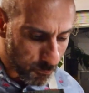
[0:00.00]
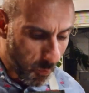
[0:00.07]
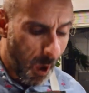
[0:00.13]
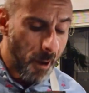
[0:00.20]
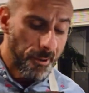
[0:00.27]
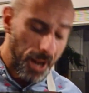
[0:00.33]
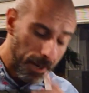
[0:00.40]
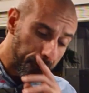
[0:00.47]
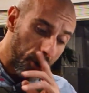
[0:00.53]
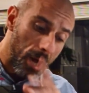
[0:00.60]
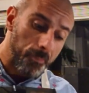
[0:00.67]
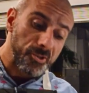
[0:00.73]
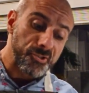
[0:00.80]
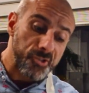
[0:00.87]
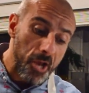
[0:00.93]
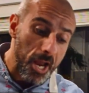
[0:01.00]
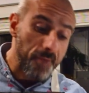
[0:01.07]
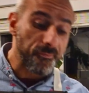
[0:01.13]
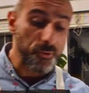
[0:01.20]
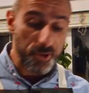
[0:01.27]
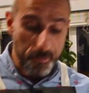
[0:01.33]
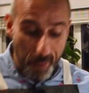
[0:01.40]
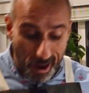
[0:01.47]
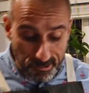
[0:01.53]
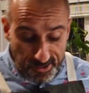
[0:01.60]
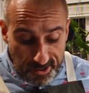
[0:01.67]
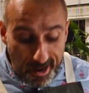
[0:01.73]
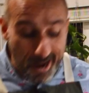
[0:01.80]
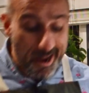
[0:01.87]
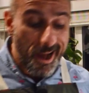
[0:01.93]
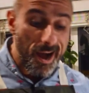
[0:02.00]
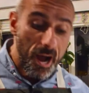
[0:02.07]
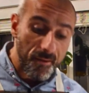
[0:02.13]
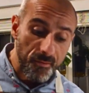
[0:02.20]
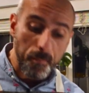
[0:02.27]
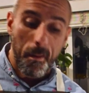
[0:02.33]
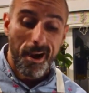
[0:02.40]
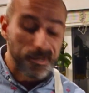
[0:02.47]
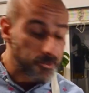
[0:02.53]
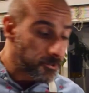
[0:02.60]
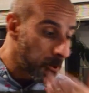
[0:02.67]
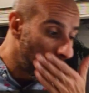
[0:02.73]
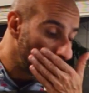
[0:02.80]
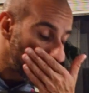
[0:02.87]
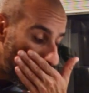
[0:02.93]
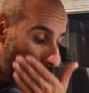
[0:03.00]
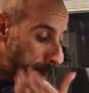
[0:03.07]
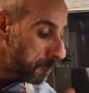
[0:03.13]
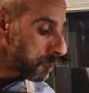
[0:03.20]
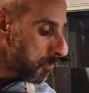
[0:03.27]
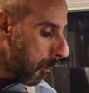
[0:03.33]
And I'd probably say for the amount that I have in my stovetop,